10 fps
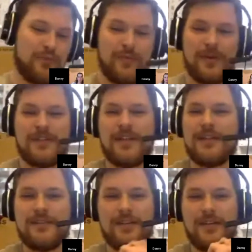So
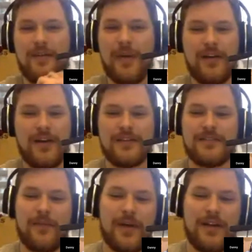pretty much that's
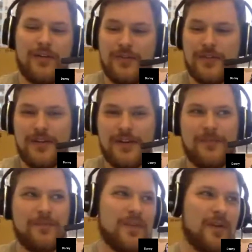about it. Just got my
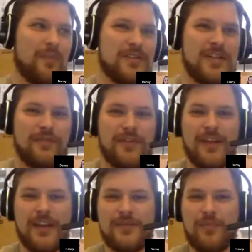nose in a
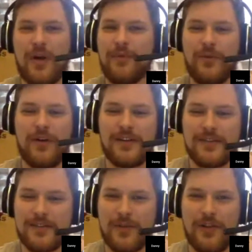bunch of different things,
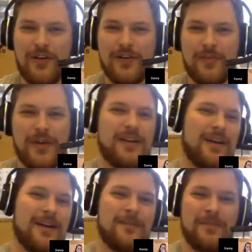probably where it doesn't
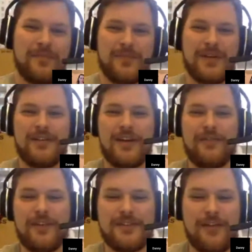belong, but
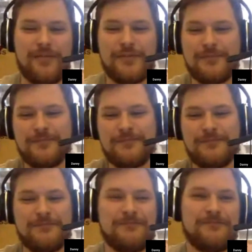fun stuff.